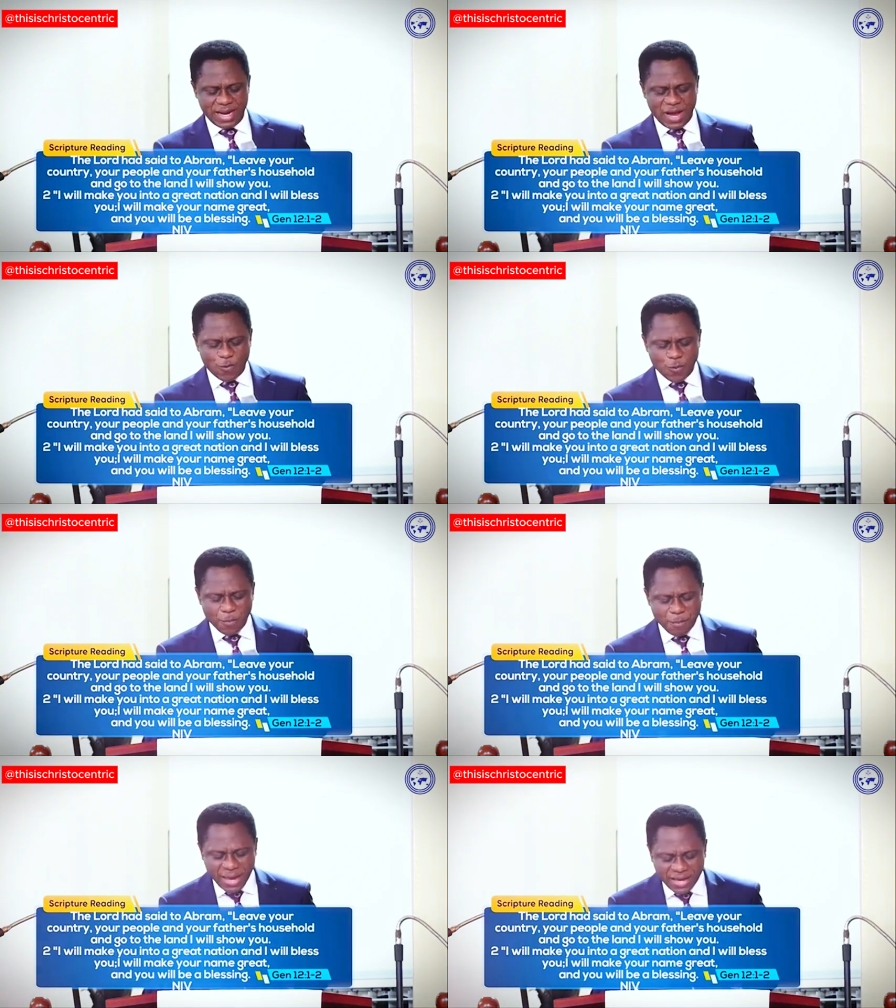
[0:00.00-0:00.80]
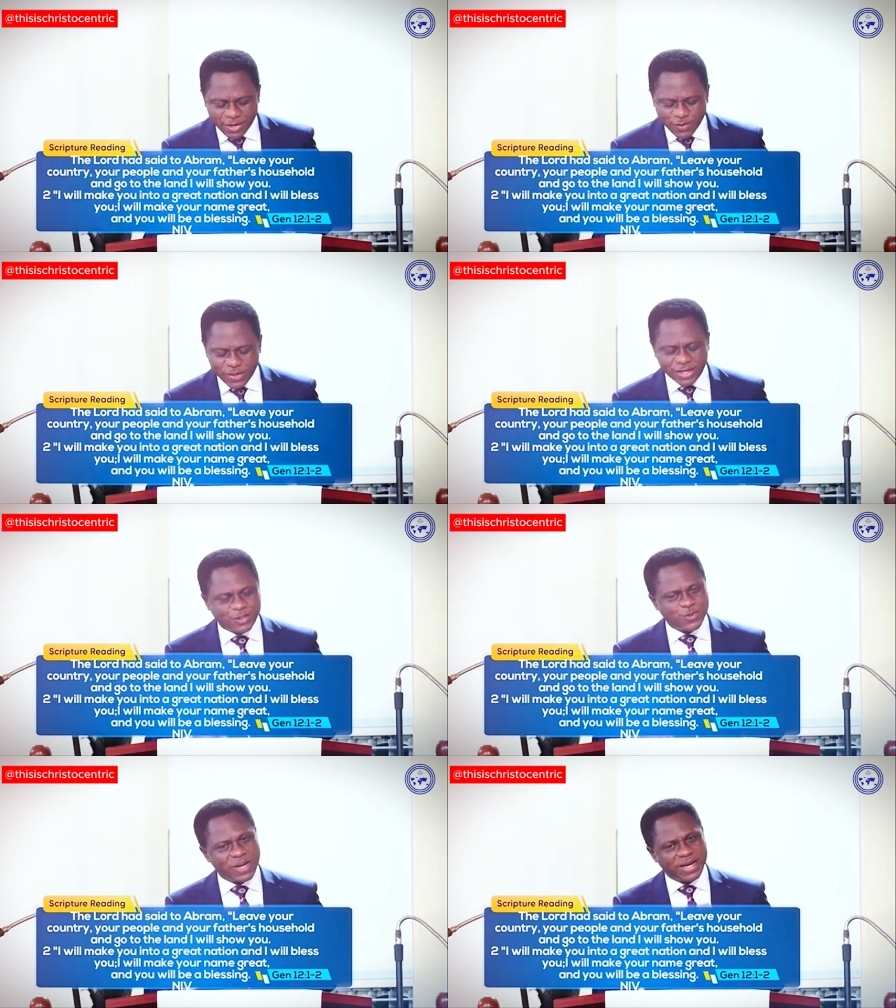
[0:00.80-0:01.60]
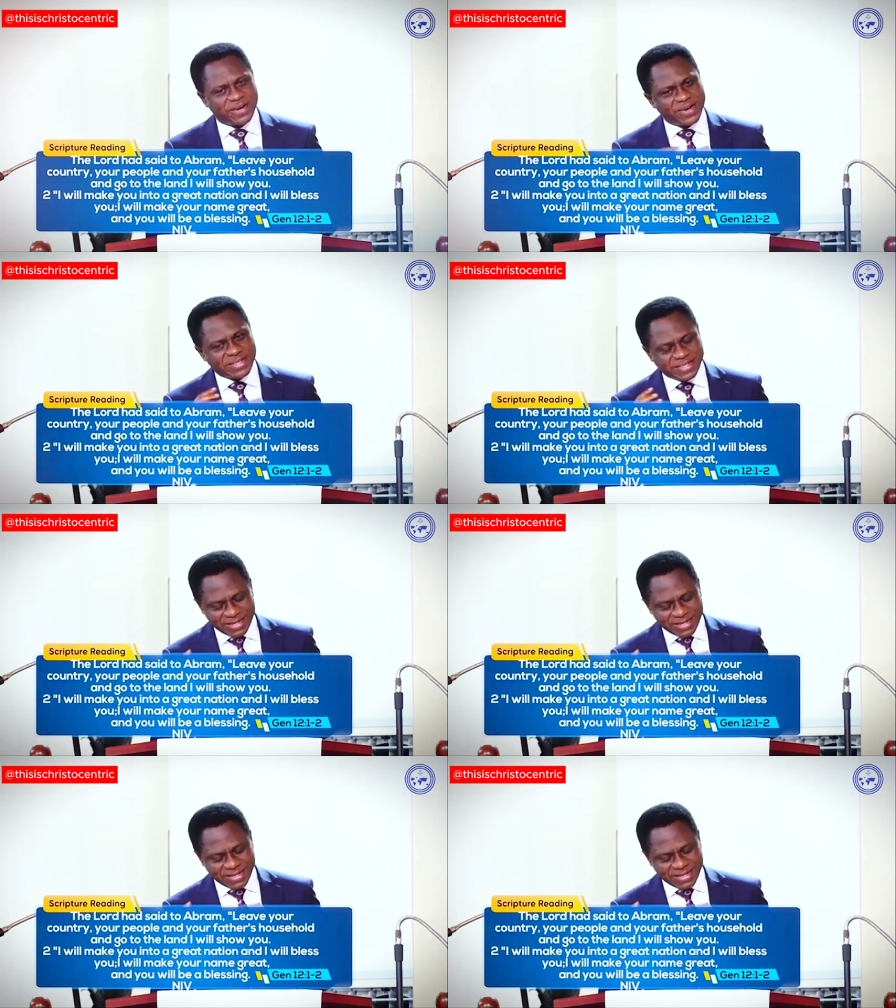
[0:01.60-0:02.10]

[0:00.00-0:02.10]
I will make you into a great